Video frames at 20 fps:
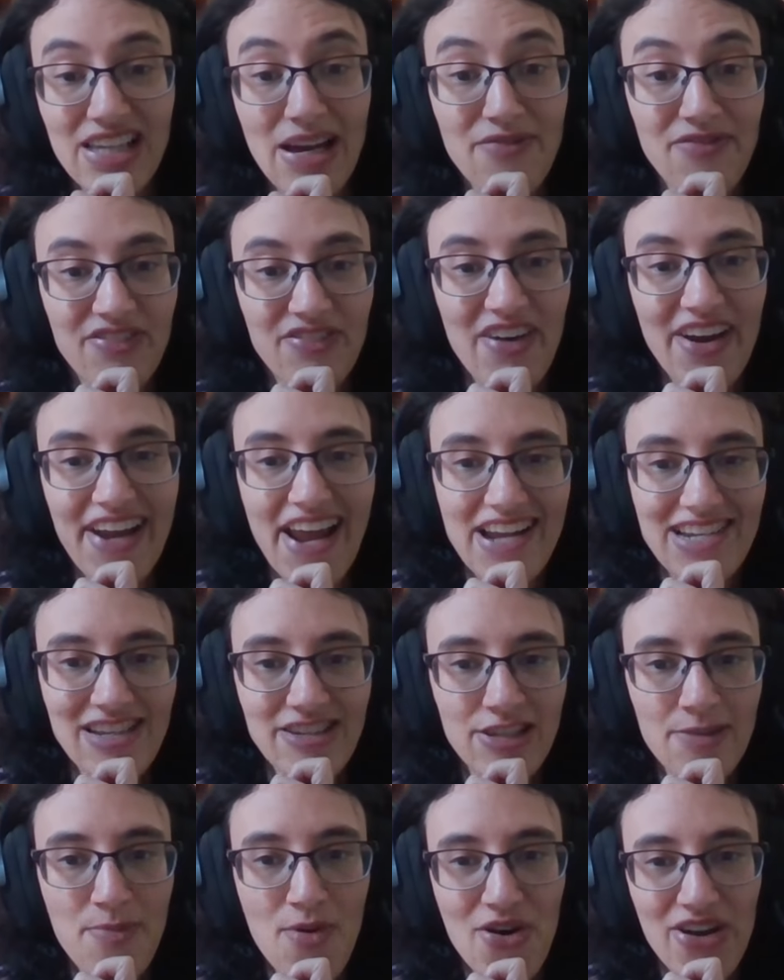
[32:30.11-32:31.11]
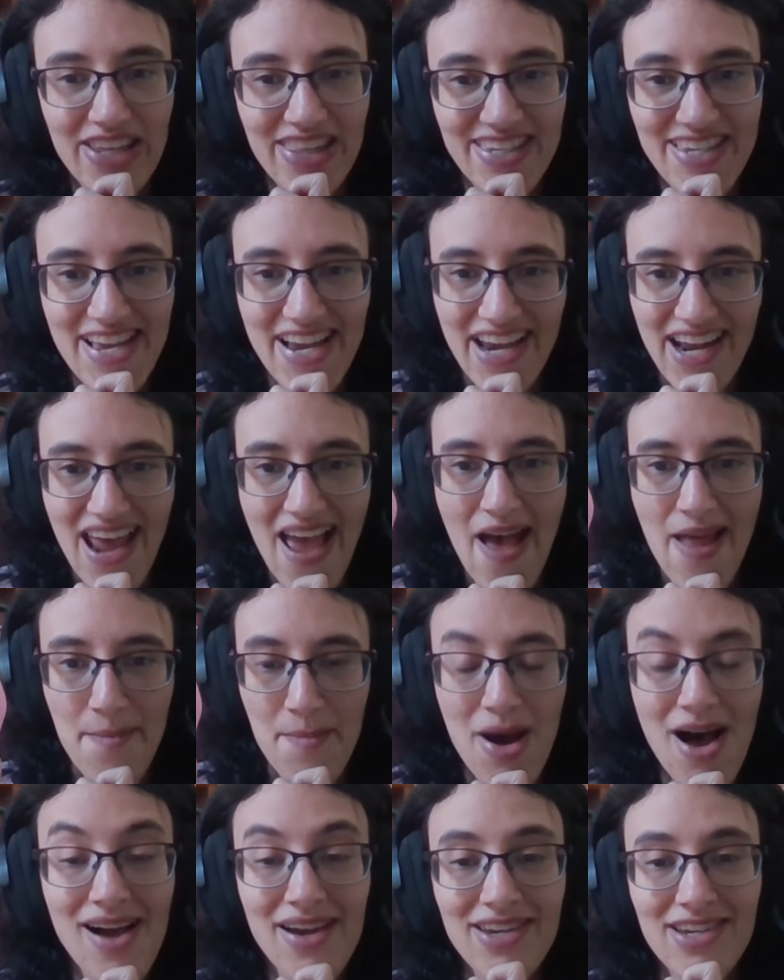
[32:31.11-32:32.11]
I'm financially supporting the secondhand
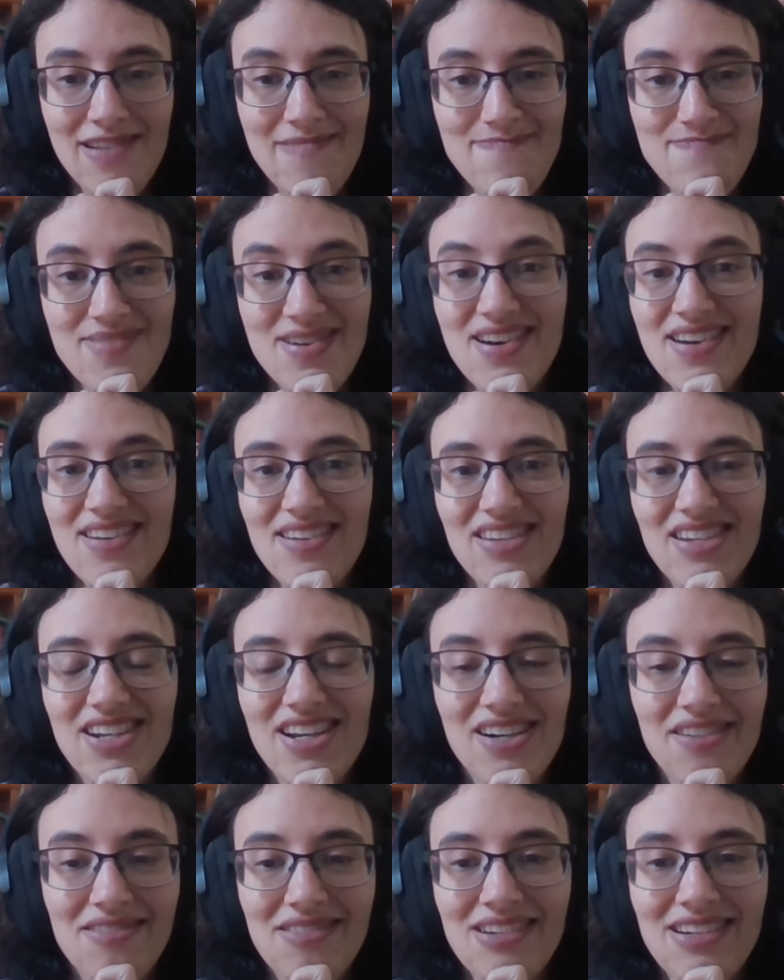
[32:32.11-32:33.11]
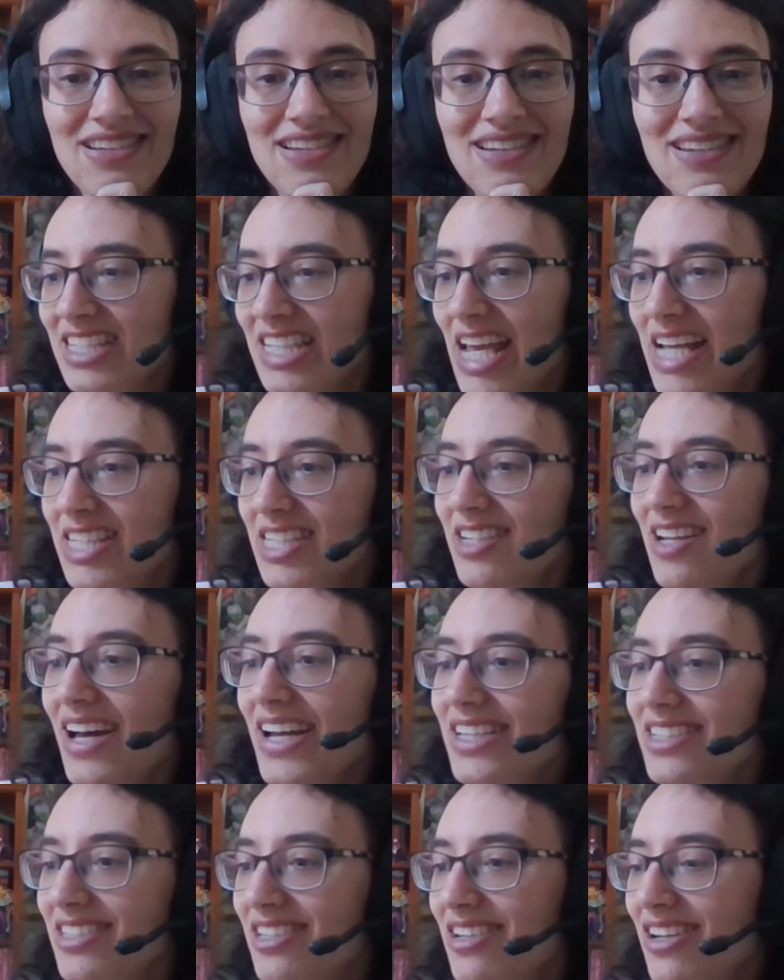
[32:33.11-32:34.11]
market, but, you know, it's
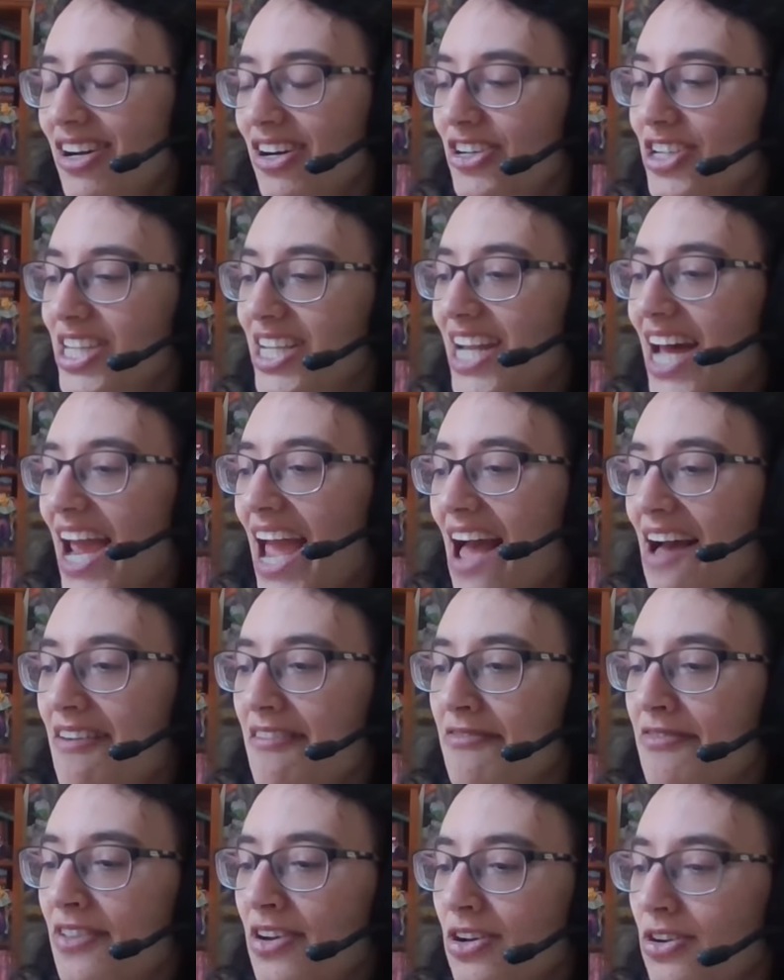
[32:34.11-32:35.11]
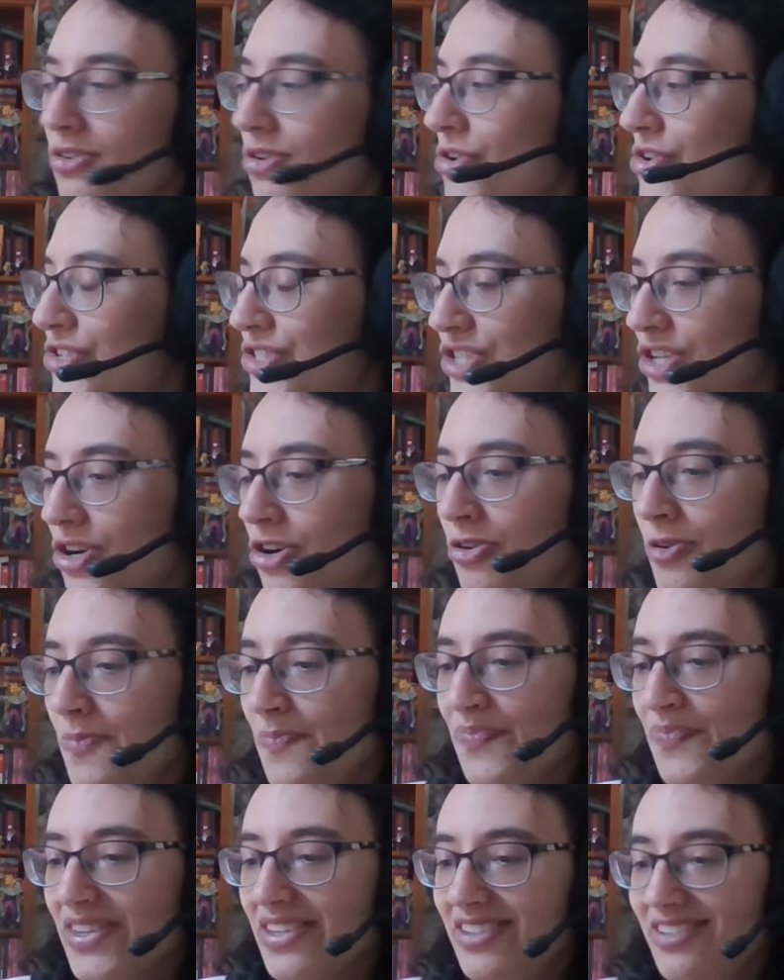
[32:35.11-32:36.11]
nice to know that I have also
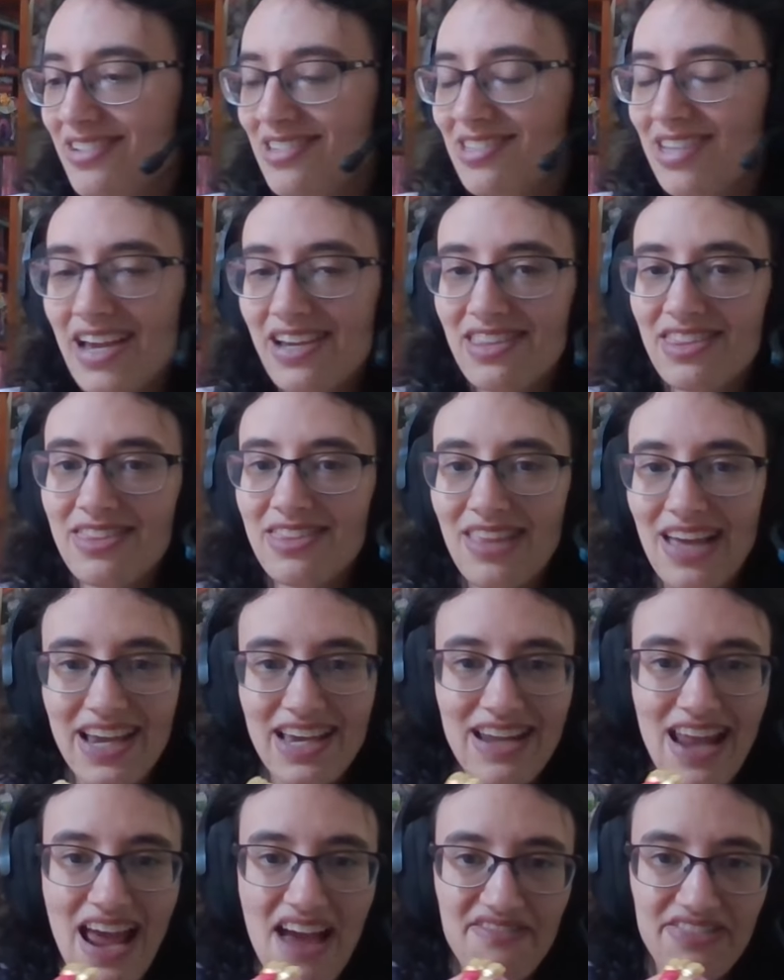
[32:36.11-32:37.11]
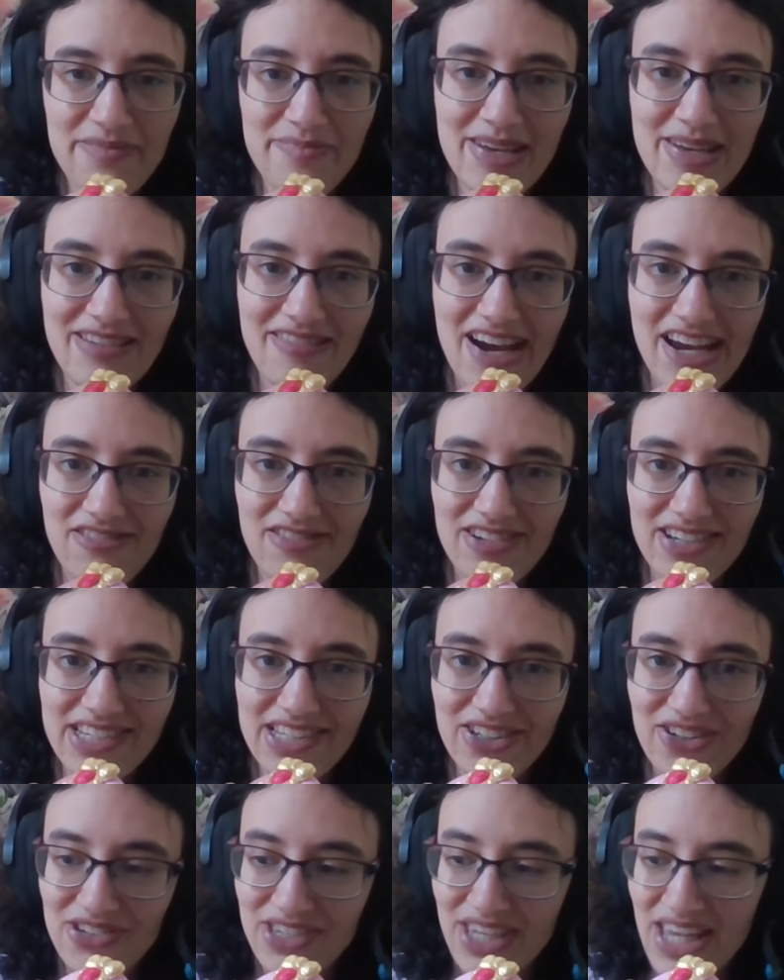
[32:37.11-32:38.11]
just like, I can have the Mirai
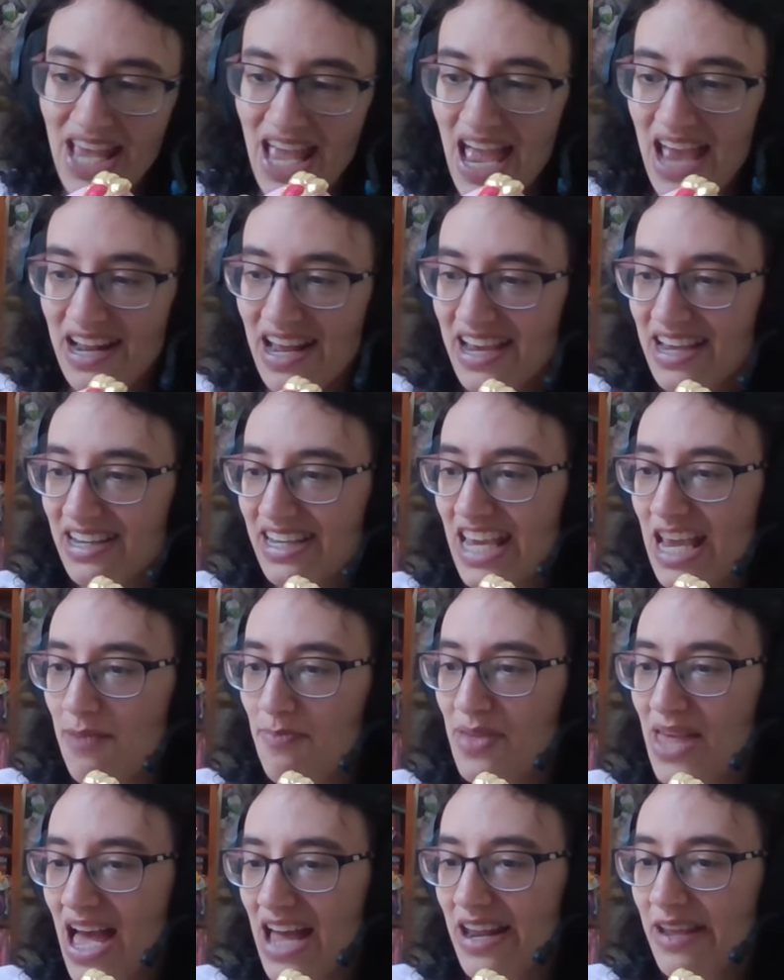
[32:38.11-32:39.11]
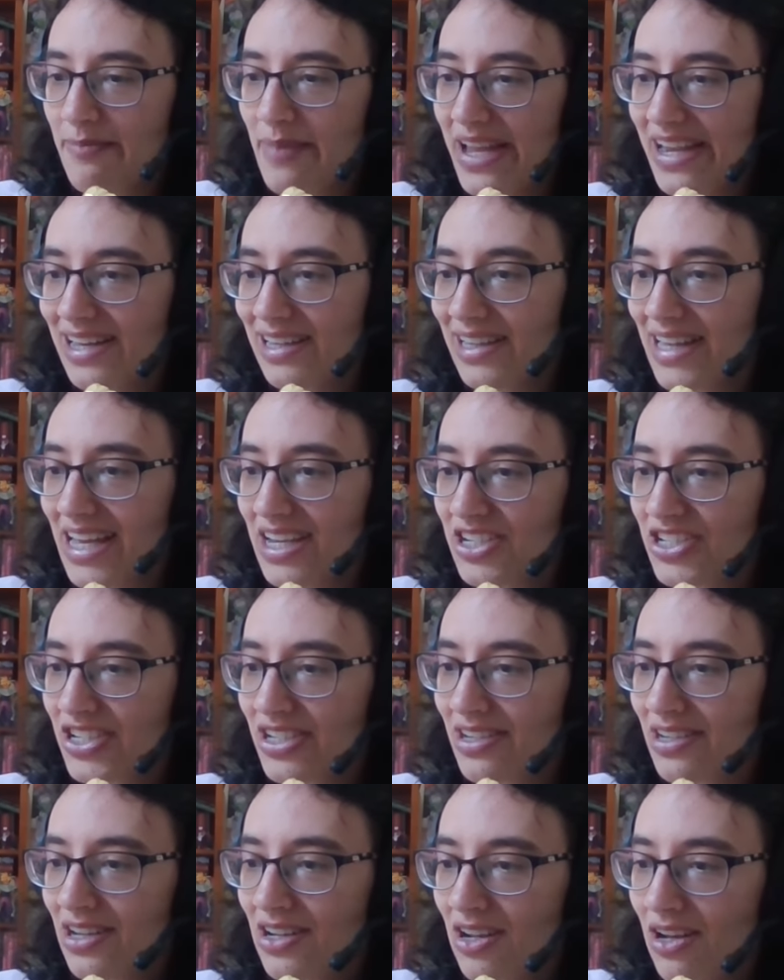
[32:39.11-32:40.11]
crystals and I can keep that in my
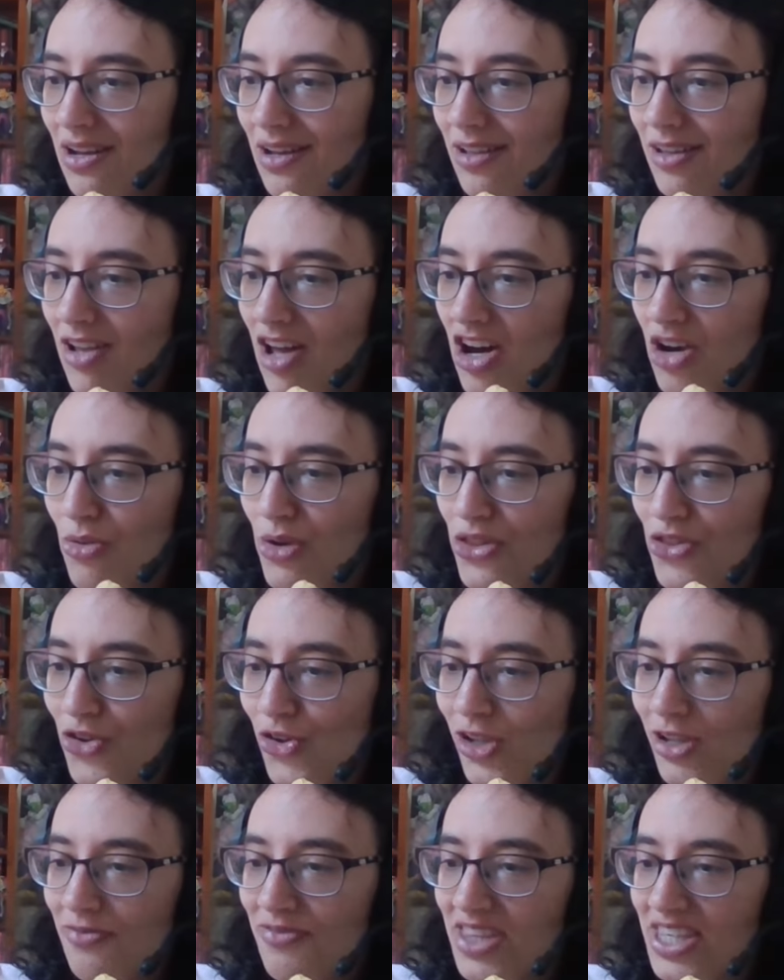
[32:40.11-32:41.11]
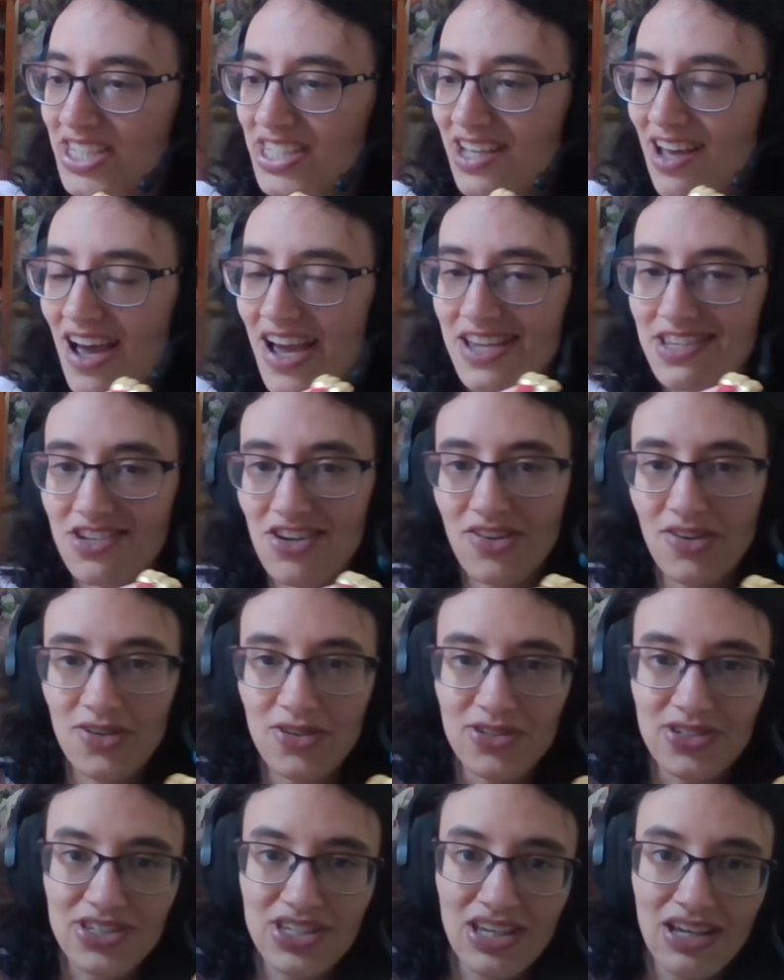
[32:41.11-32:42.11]
collection along with all of the sky
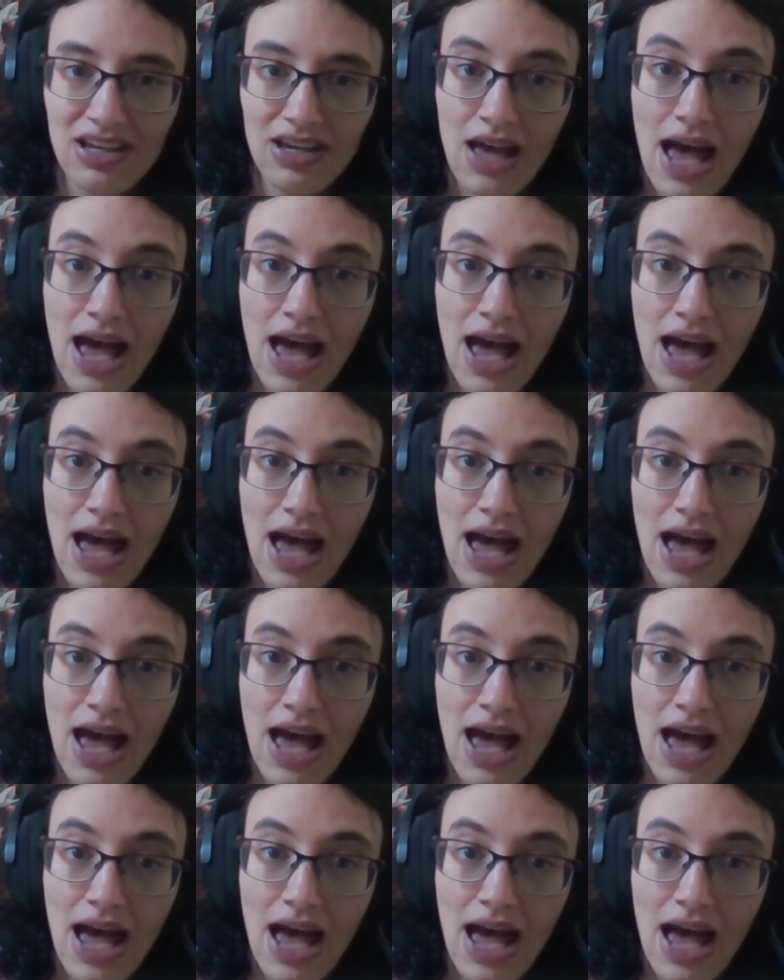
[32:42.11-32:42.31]
tones.